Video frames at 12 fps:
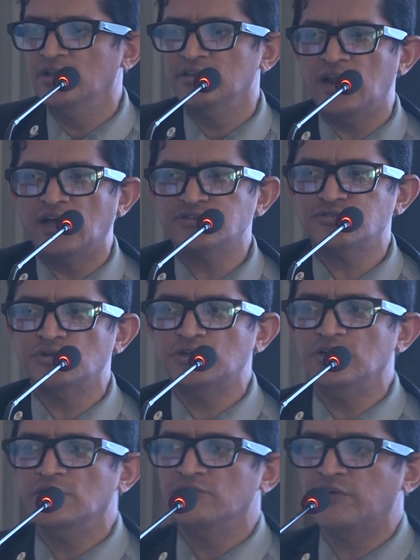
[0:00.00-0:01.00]
The last word,
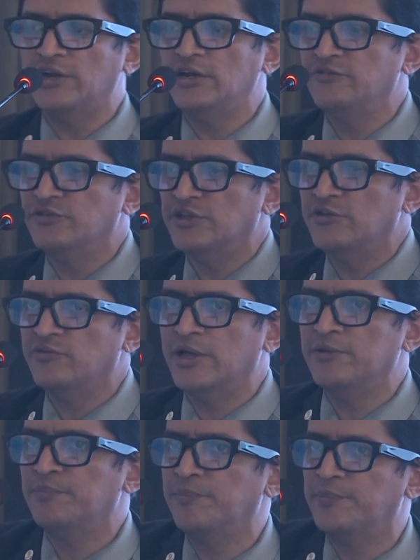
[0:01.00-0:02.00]
finally, if you think
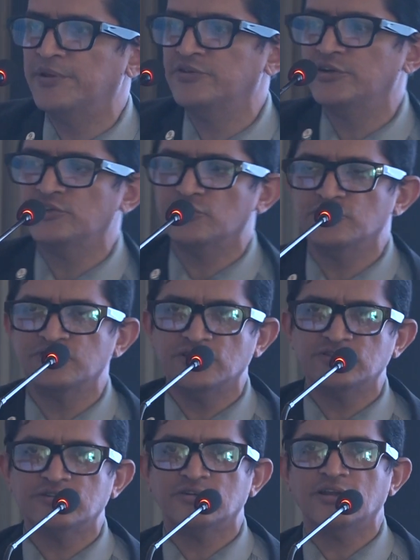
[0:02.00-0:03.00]
my presentation was
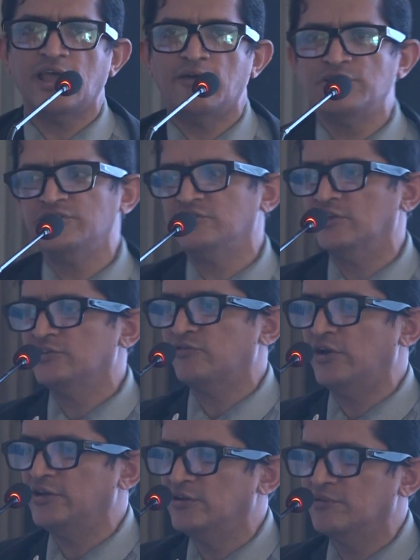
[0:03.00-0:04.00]
just average, it's
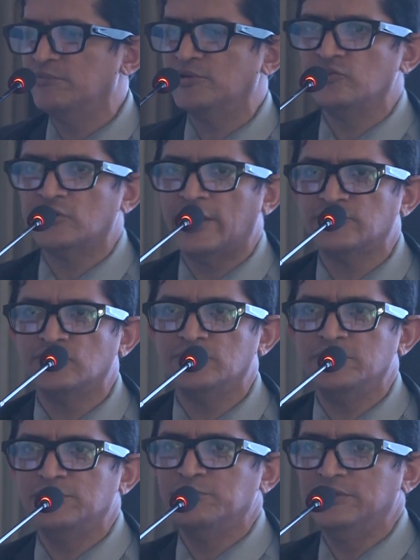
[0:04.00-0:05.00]
fine because you're actually
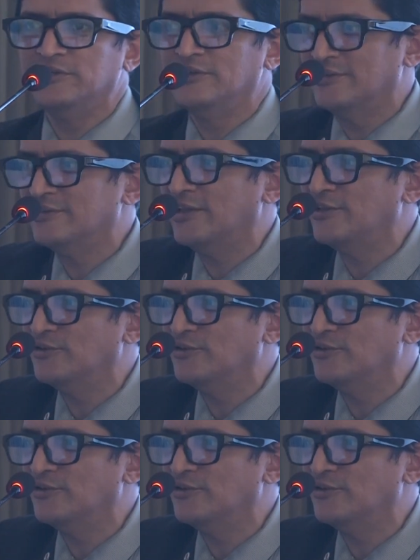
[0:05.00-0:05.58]
being mean. Thank you.